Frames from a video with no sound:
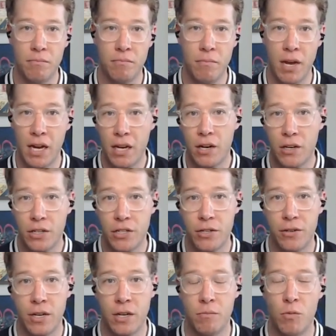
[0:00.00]
make your
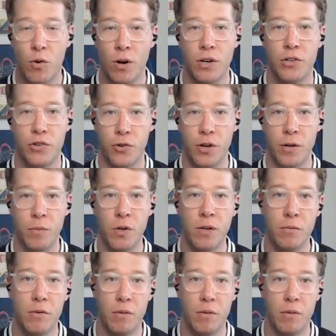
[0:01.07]
shooting more enjoyable,